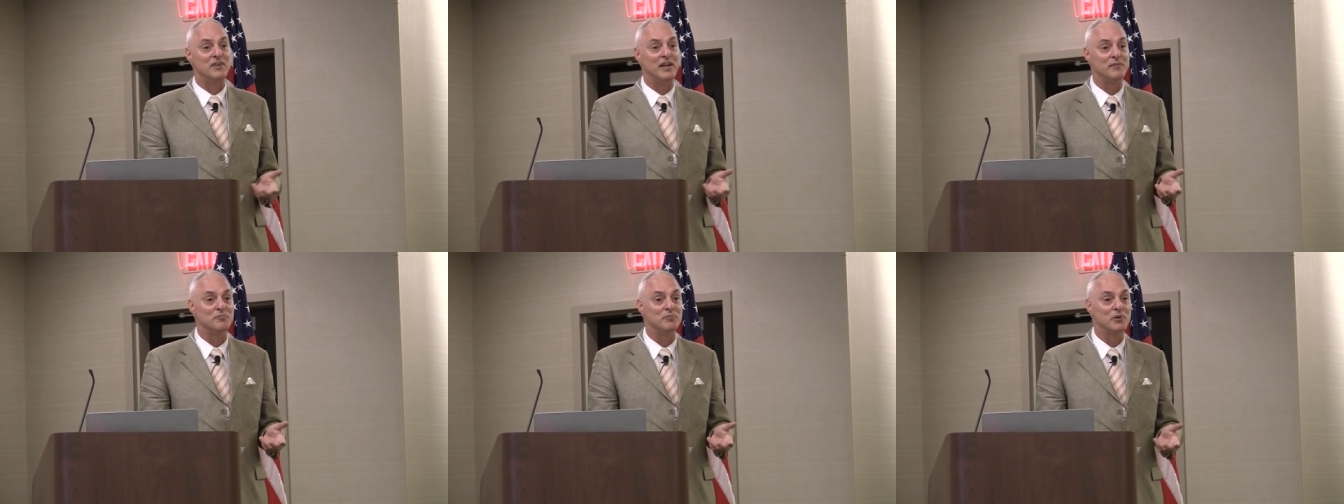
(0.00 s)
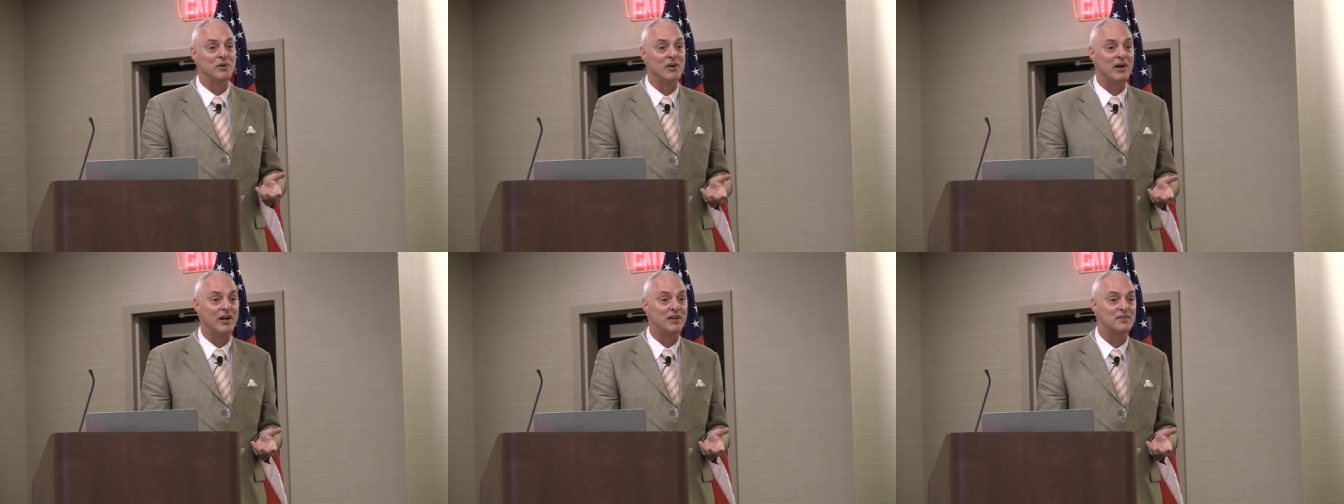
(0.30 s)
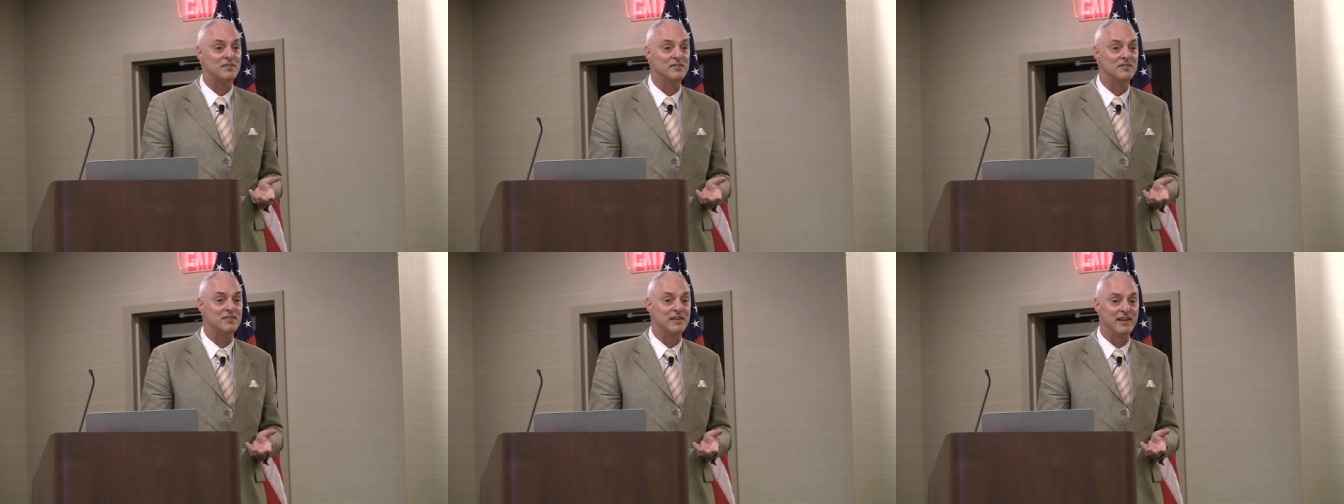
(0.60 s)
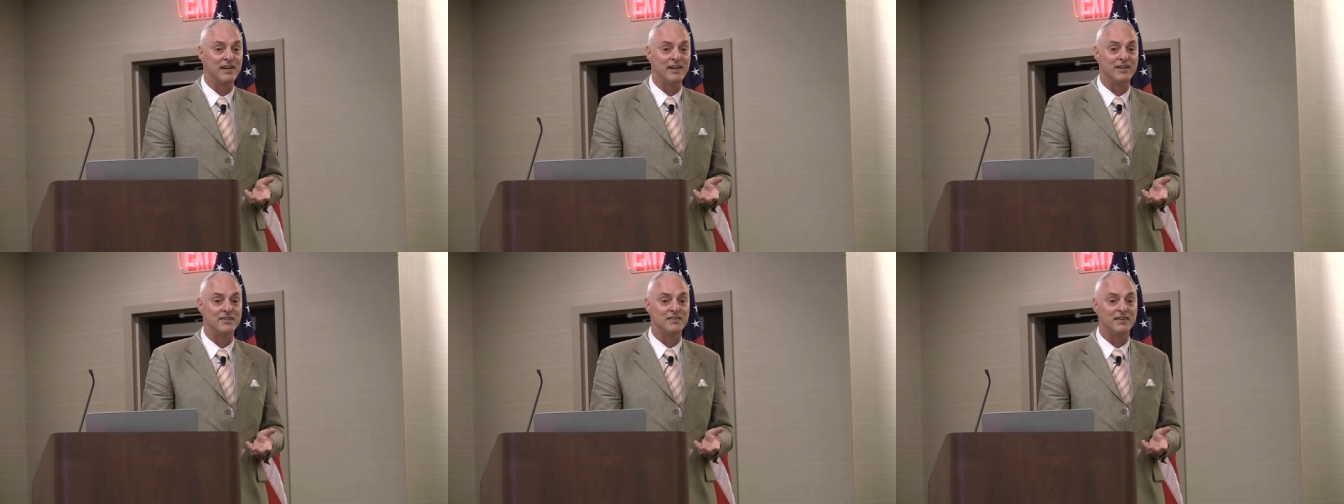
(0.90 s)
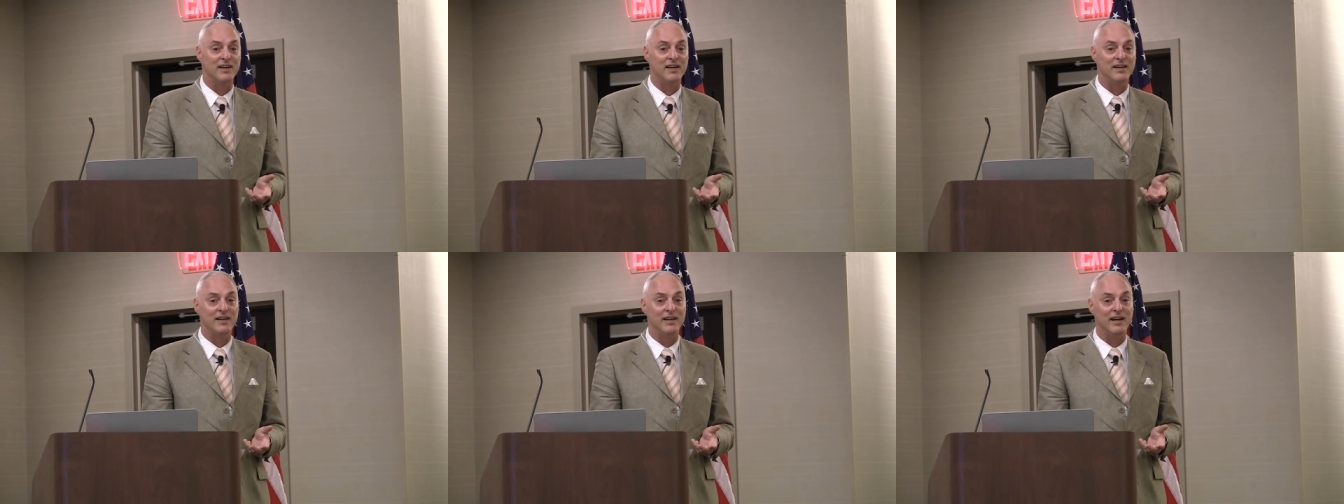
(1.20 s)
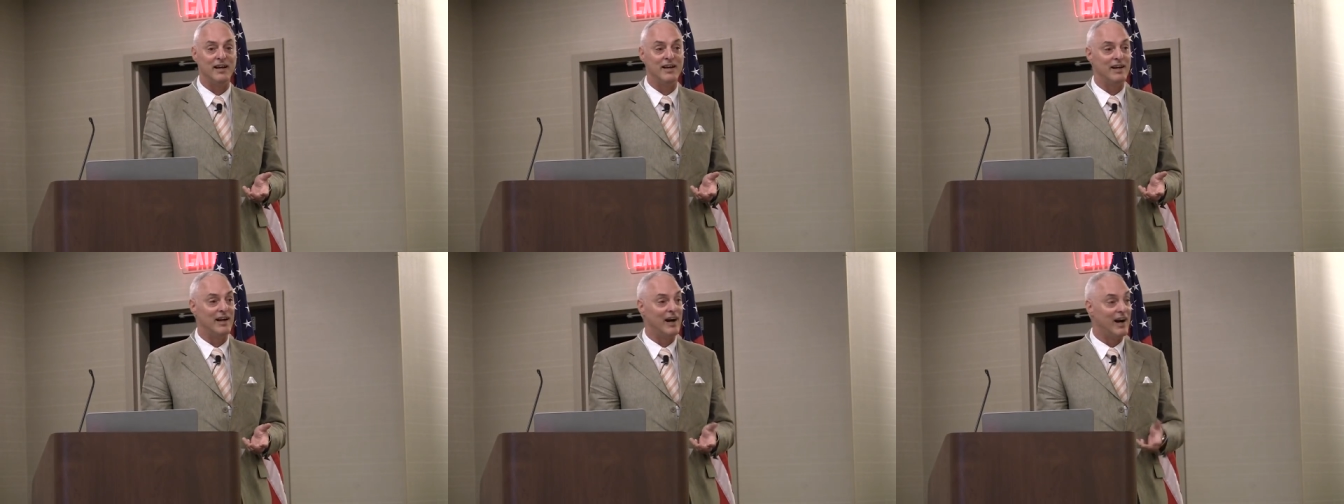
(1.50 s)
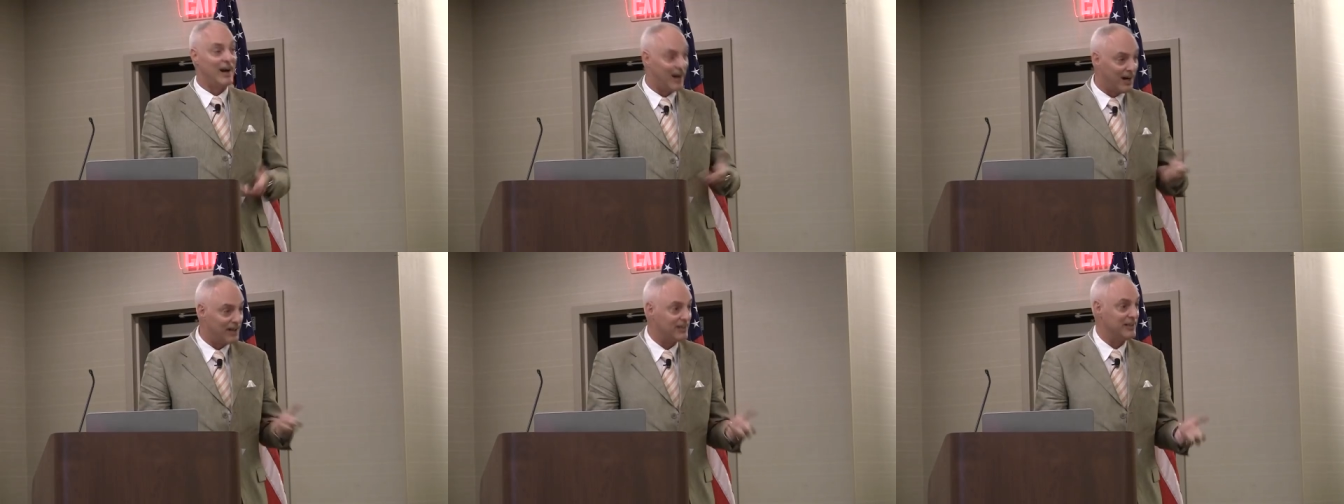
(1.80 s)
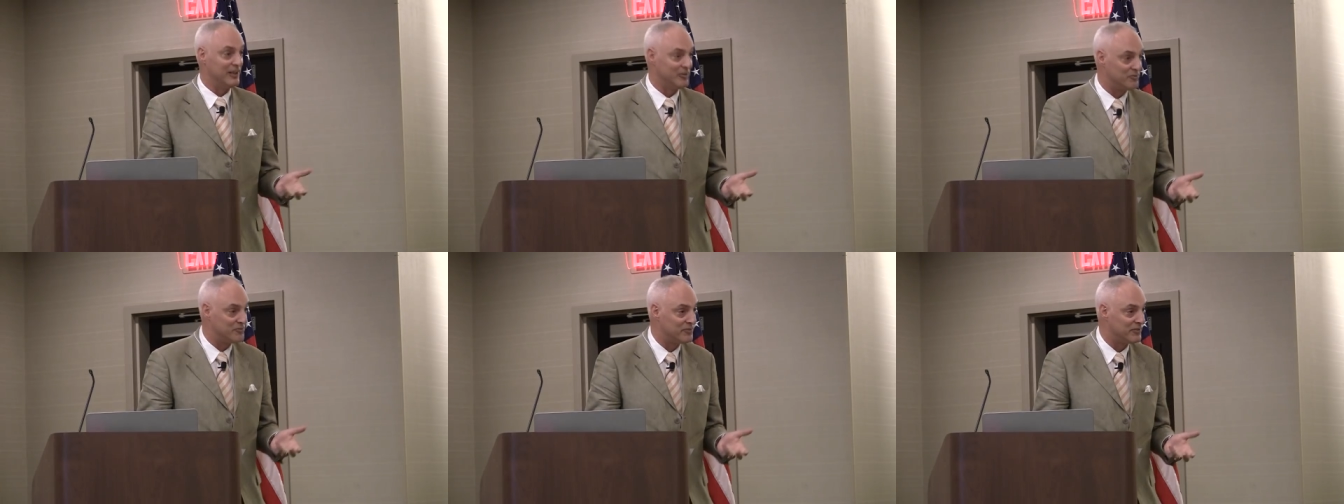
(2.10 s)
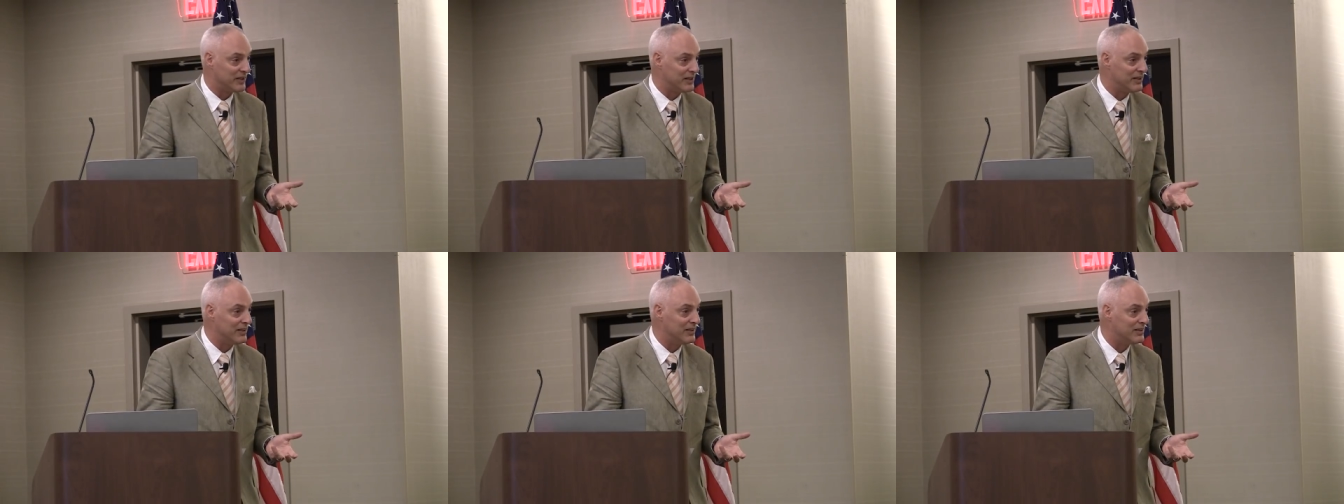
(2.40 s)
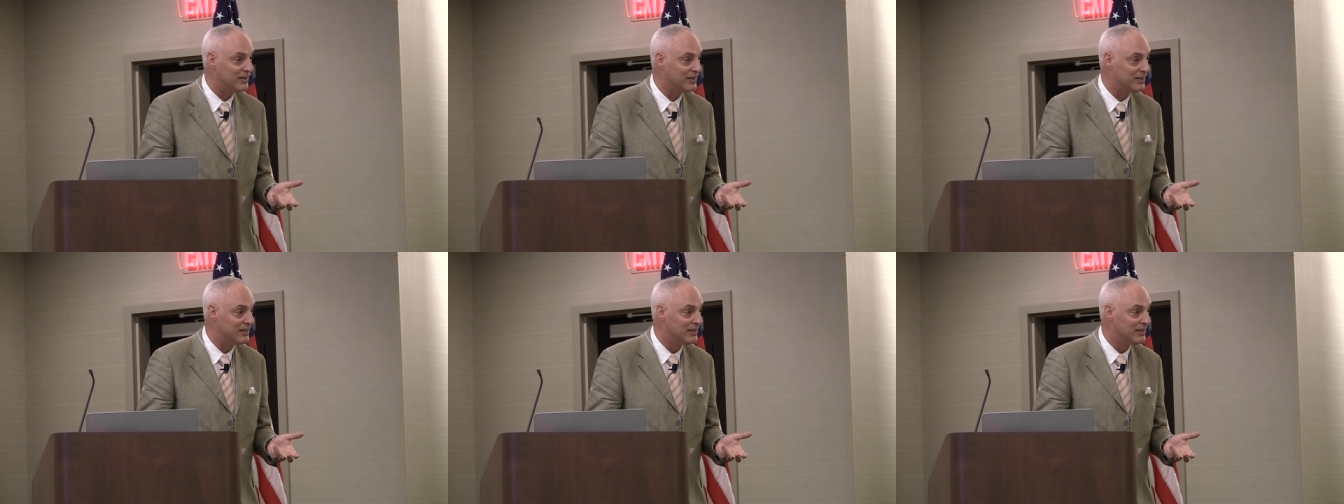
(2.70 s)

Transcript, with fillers: take precautions against are infinite,